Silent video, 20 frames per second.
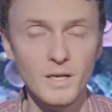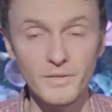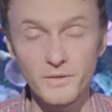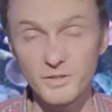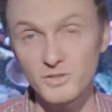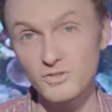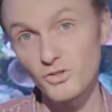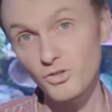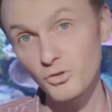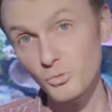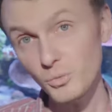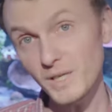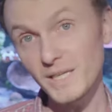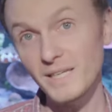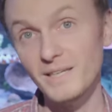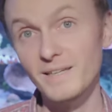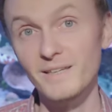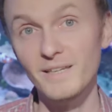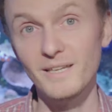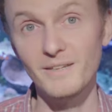There's
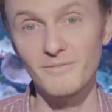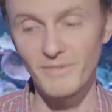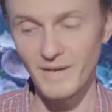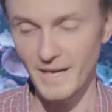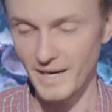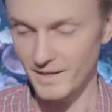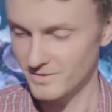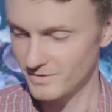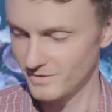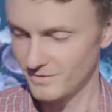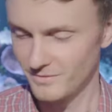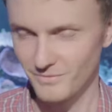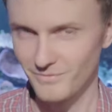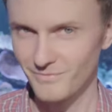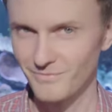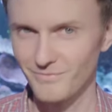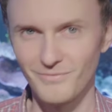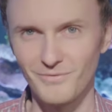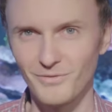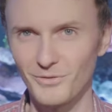three, in fact.
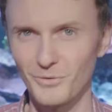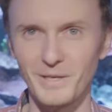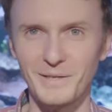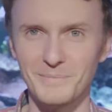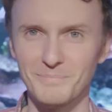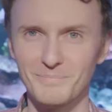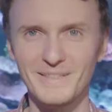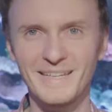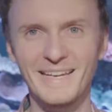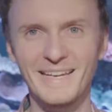Three.